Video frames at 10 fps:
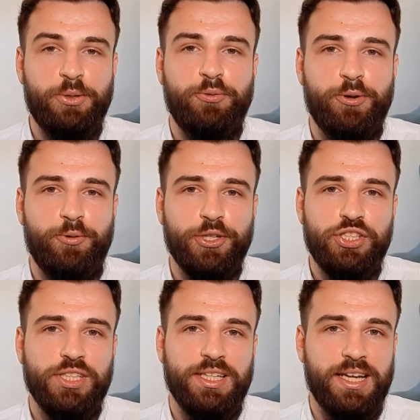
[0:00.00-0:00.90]
for
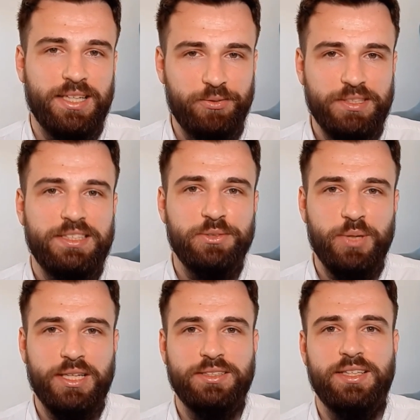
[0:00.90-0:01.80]
watching, and I will see you
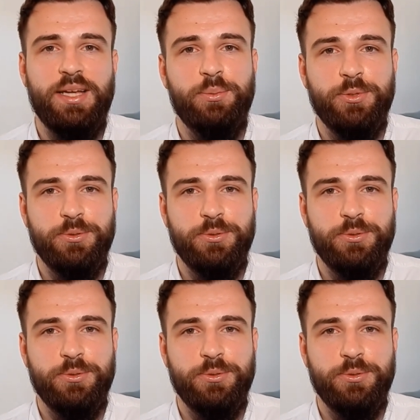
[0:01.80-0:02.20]
next time.